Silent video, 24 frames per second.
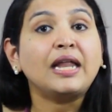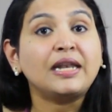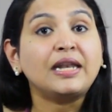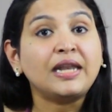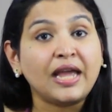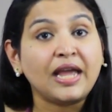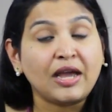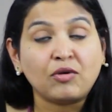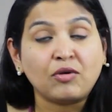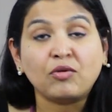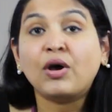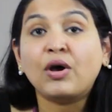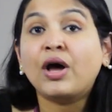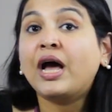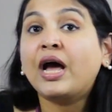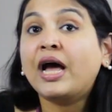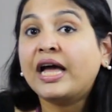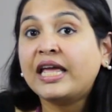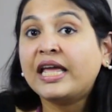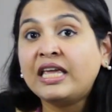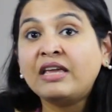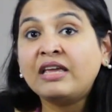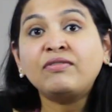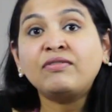Now,
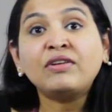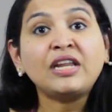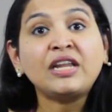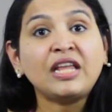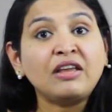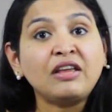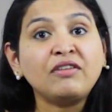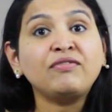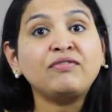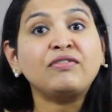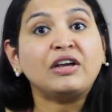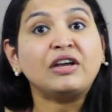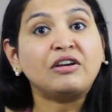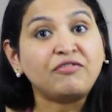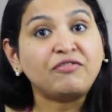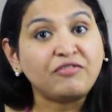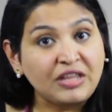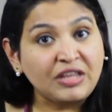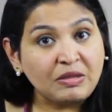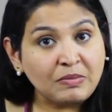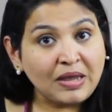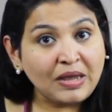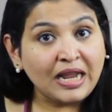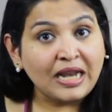even if a
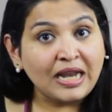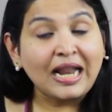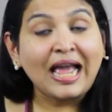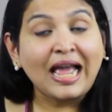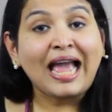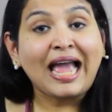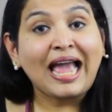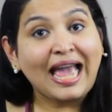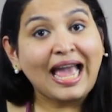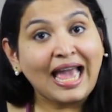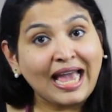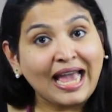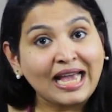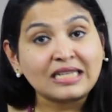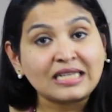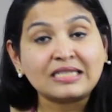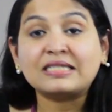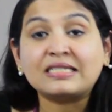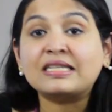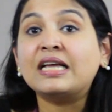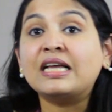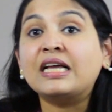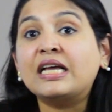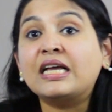female
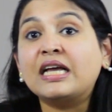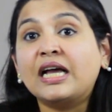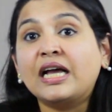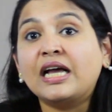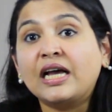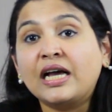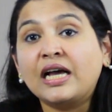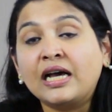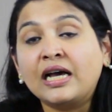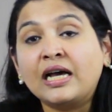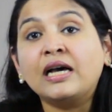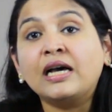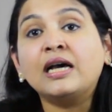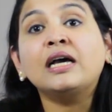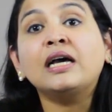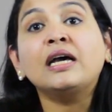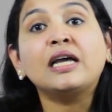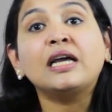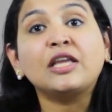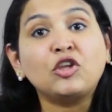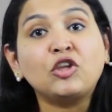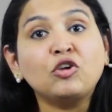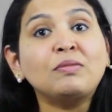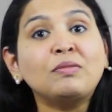has a
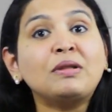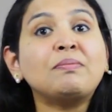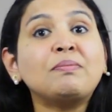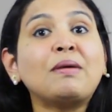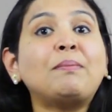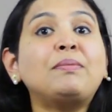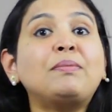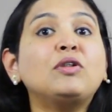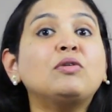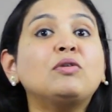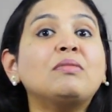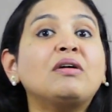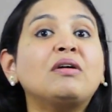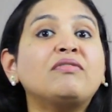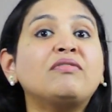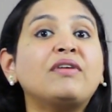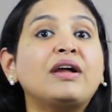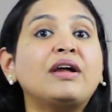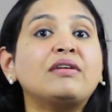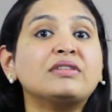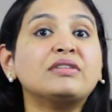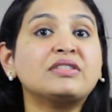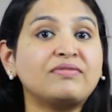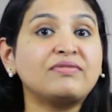human
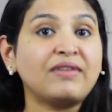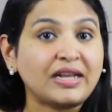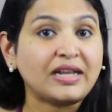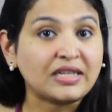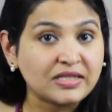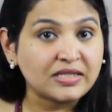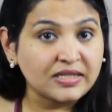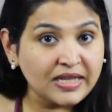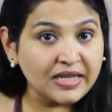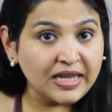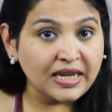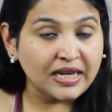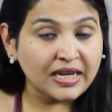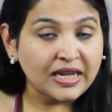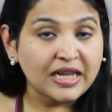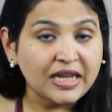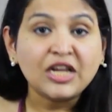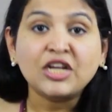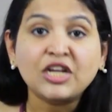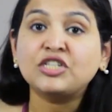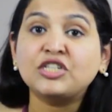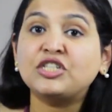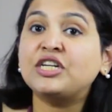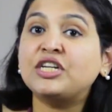papillomavirus vaccine,
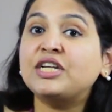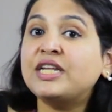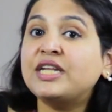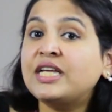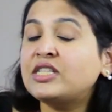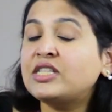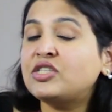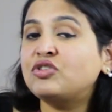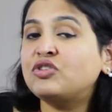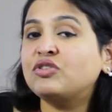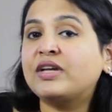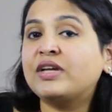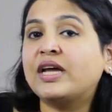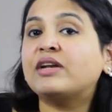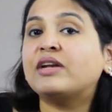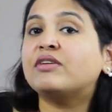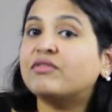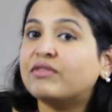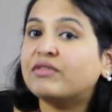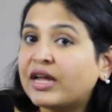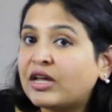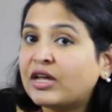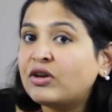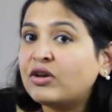she needs to
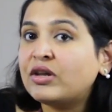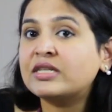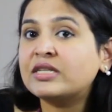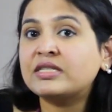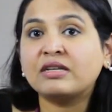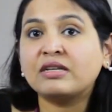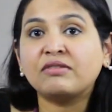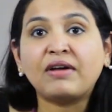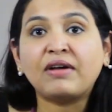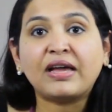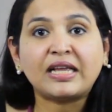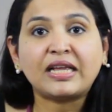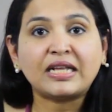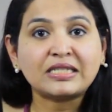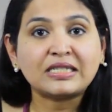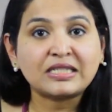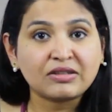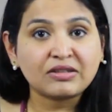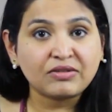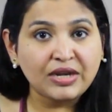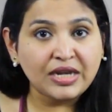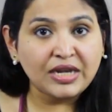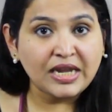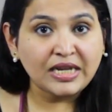get regular cervical
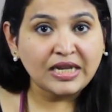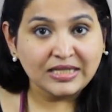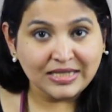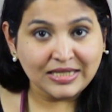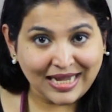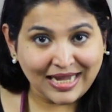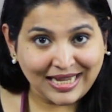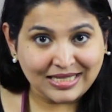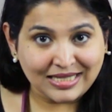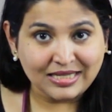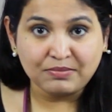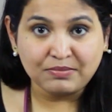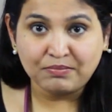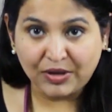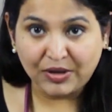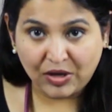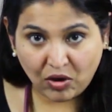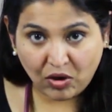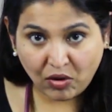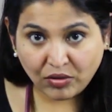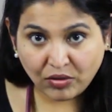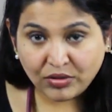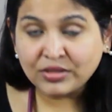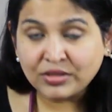screening test,
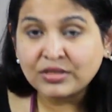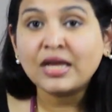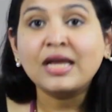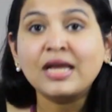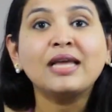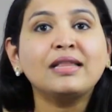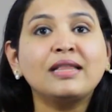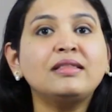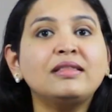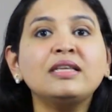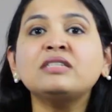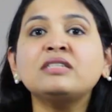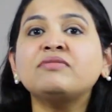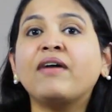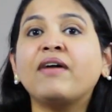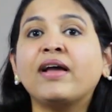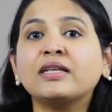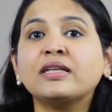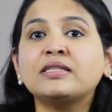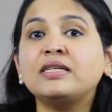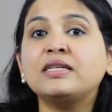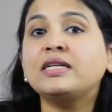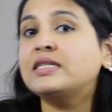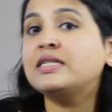because this
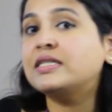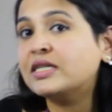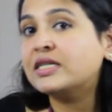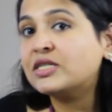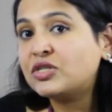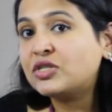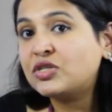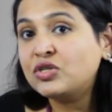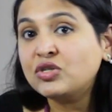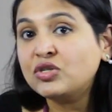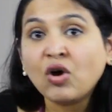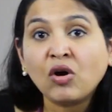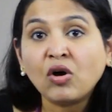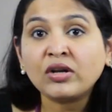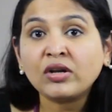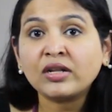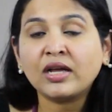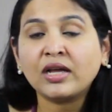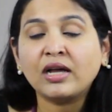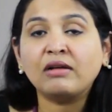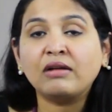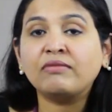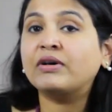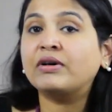vaccine does
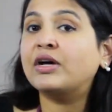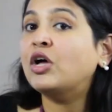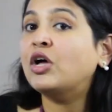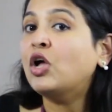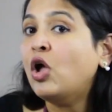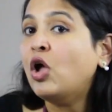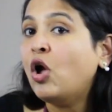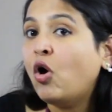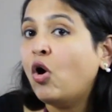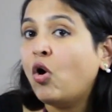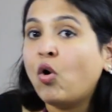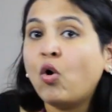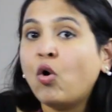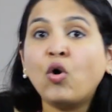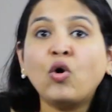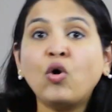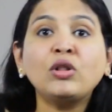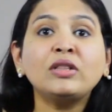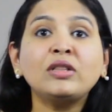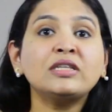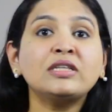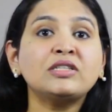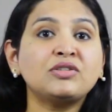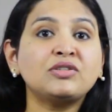not cover
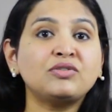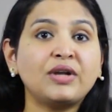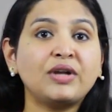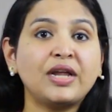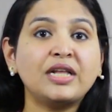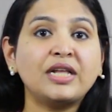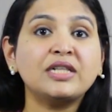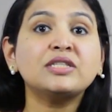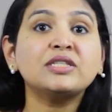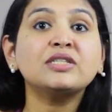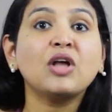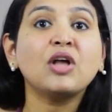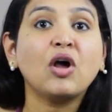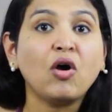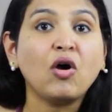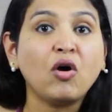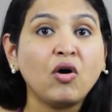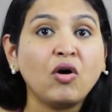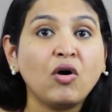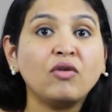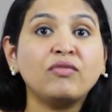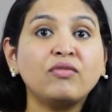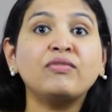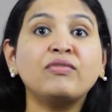all the strains
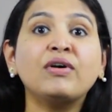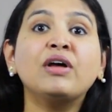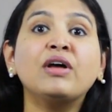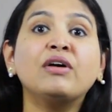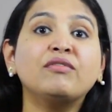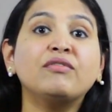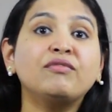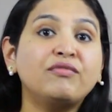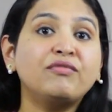of